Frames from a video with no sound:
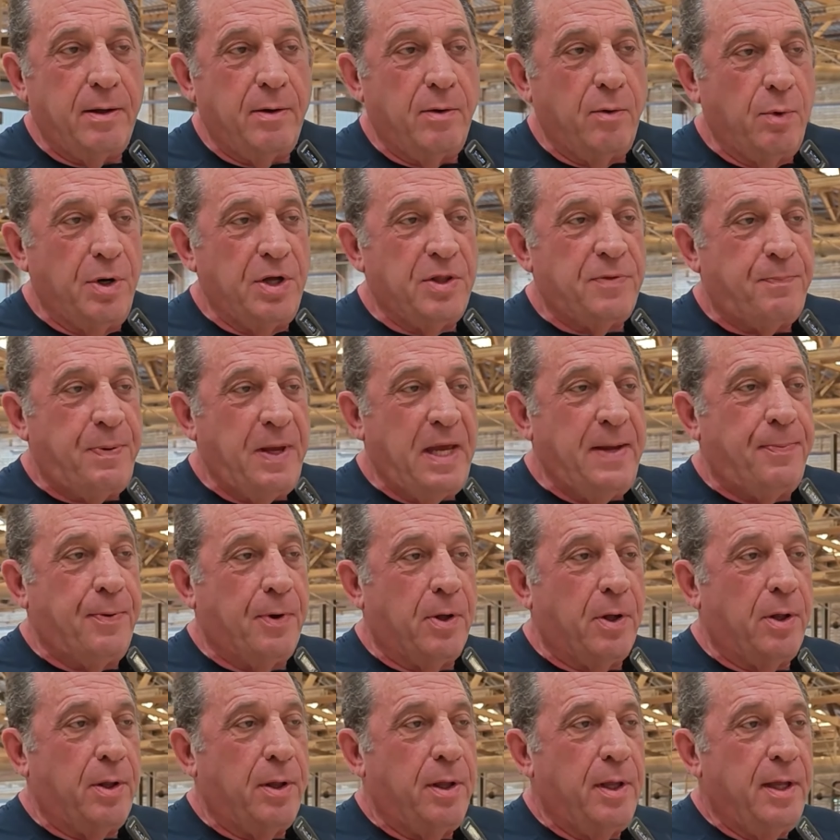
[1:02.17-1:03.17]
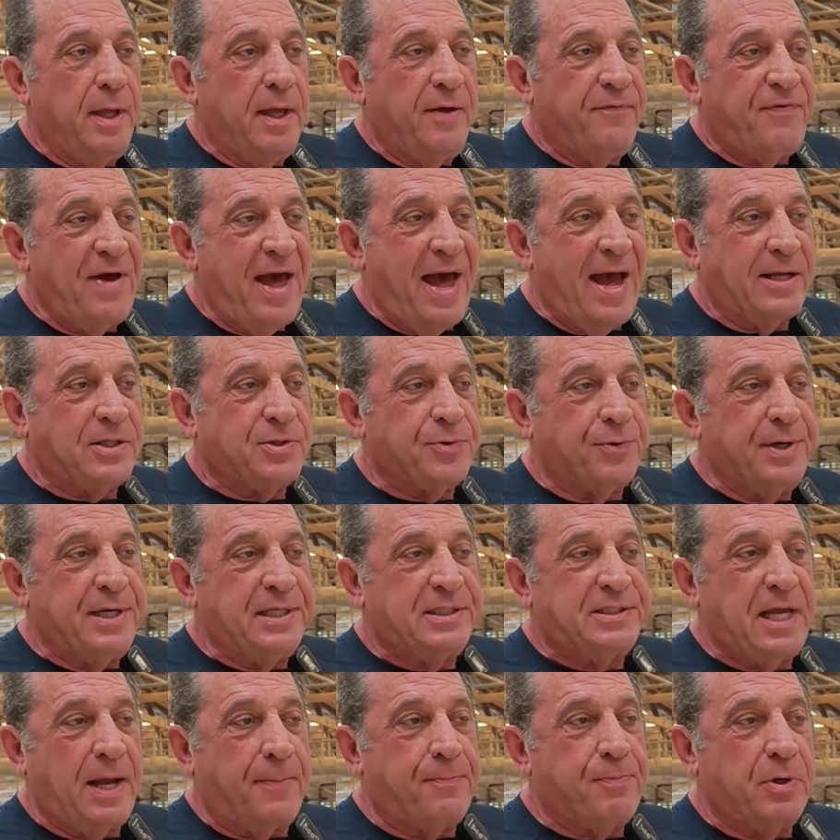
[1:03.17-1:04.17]
with
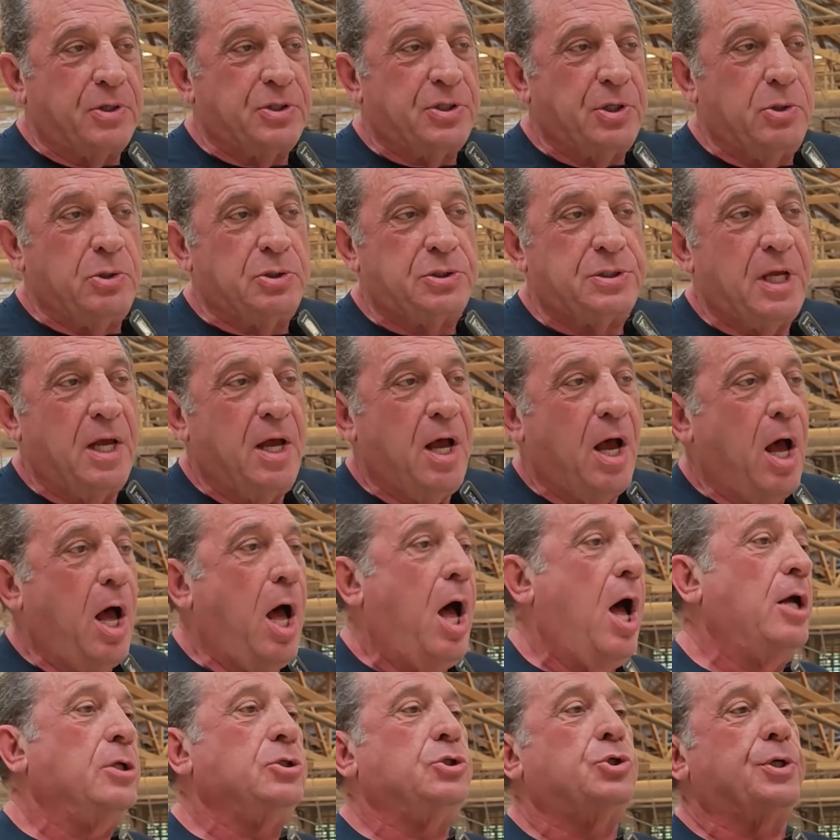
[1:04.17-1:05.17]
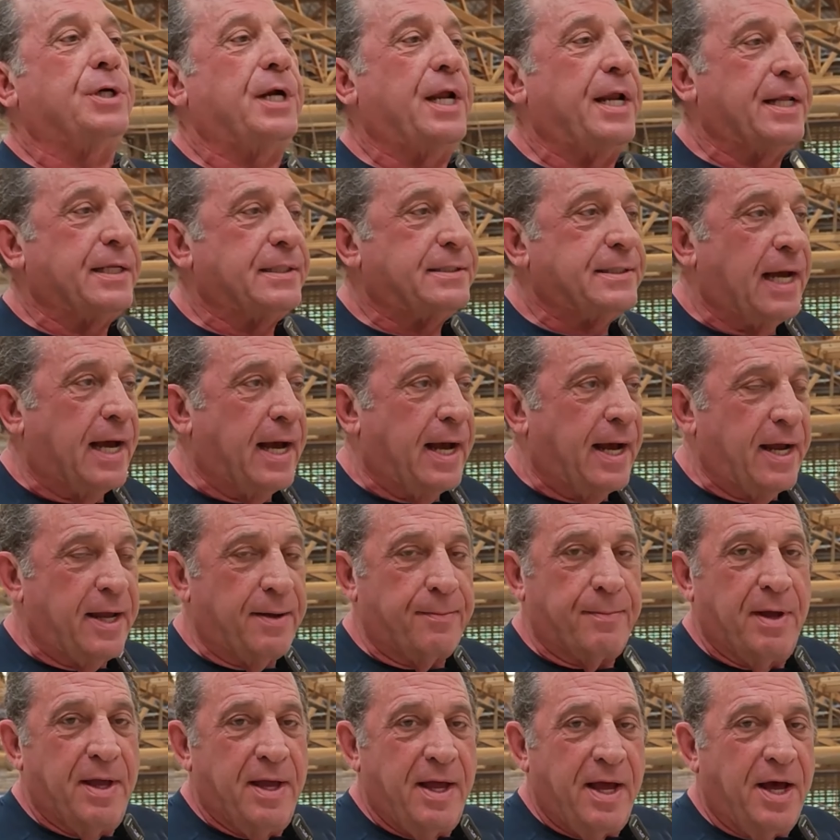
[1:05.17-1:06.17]
factories that produce 100 at a time,
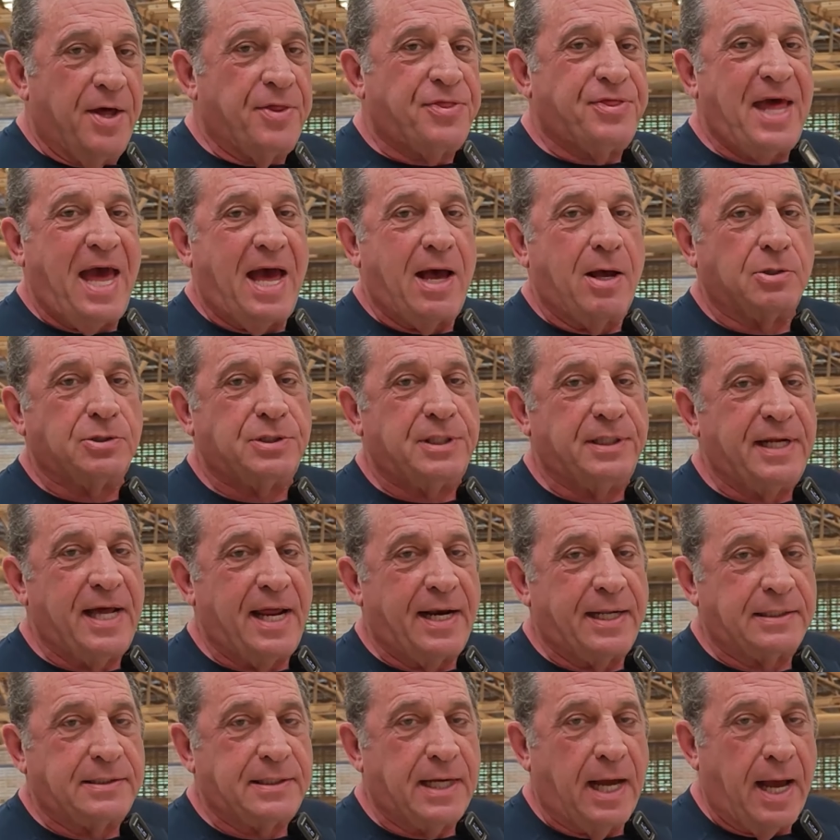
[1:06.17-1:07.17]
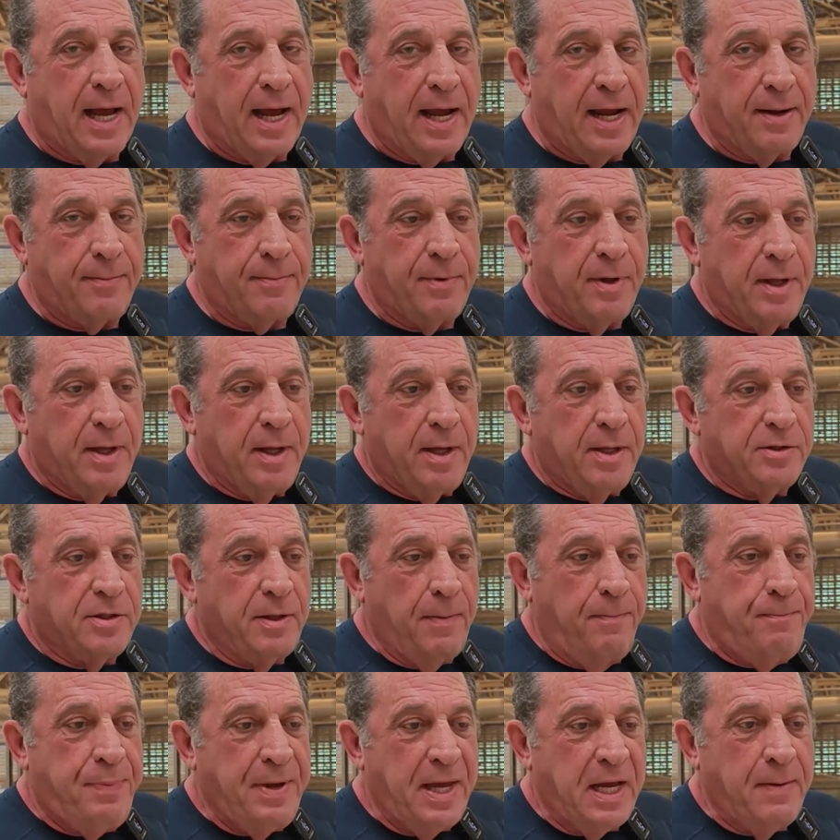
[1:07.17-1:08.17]
1,000 at a time.
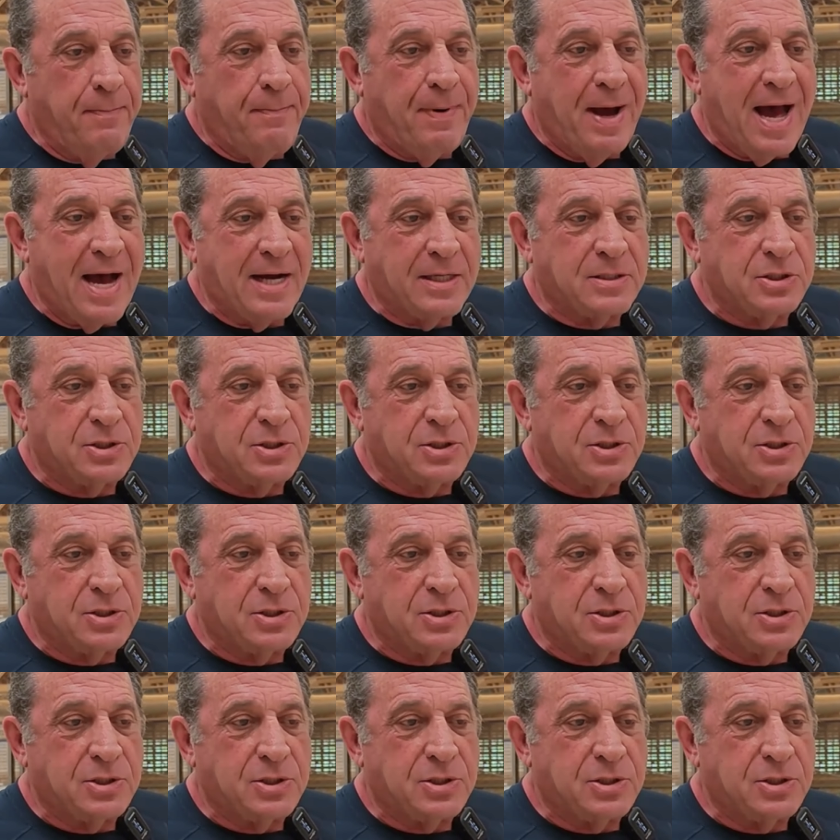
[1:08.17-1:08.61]
The big box